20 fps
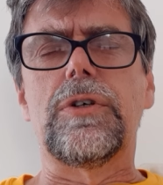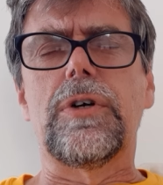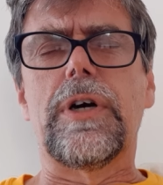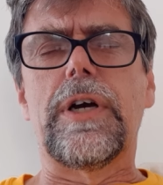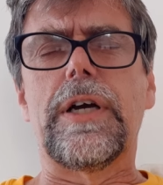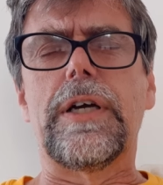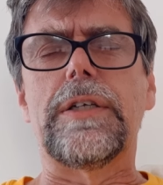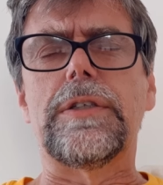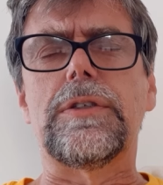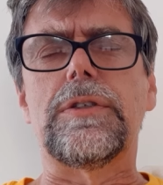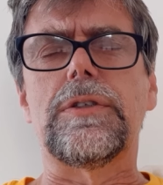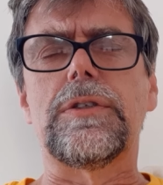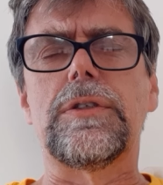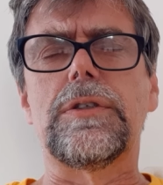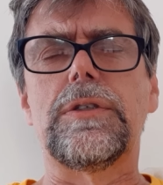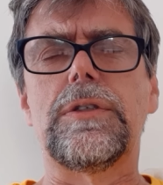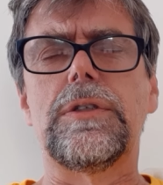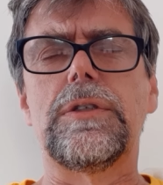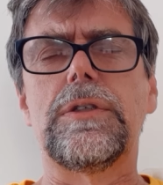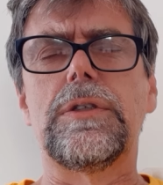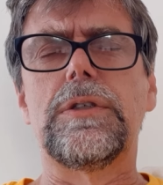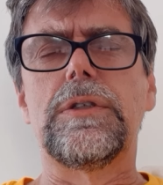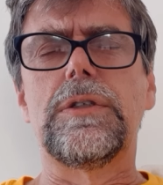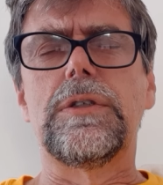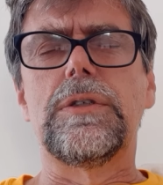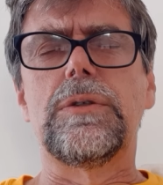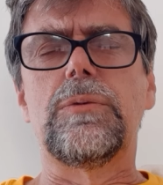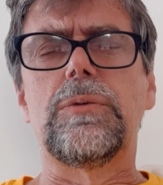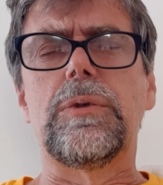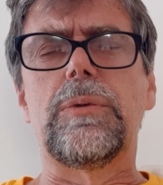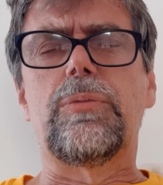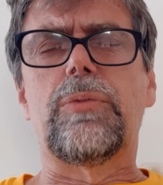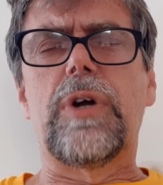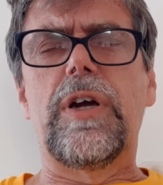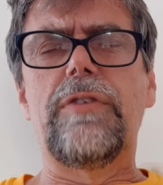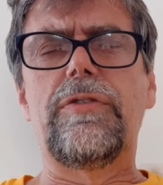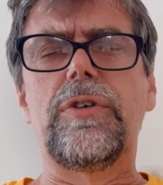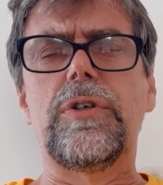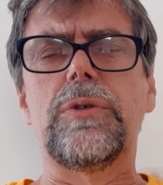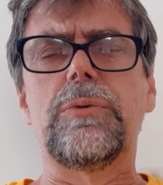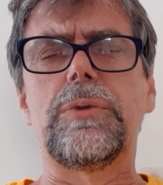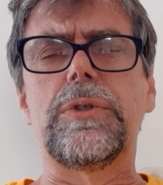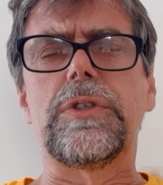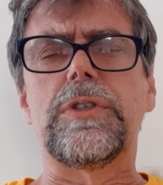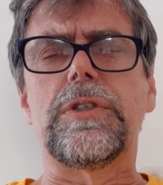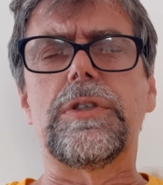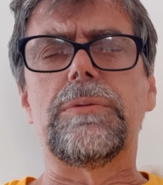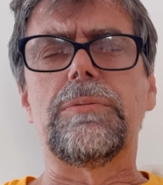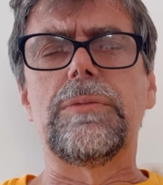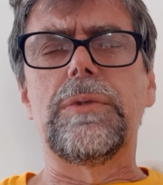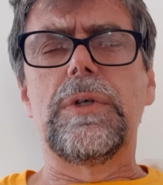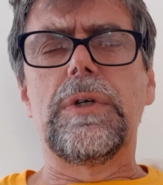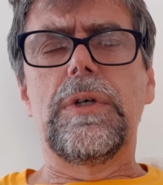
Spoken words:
Your hands. We pray for Your wisdom.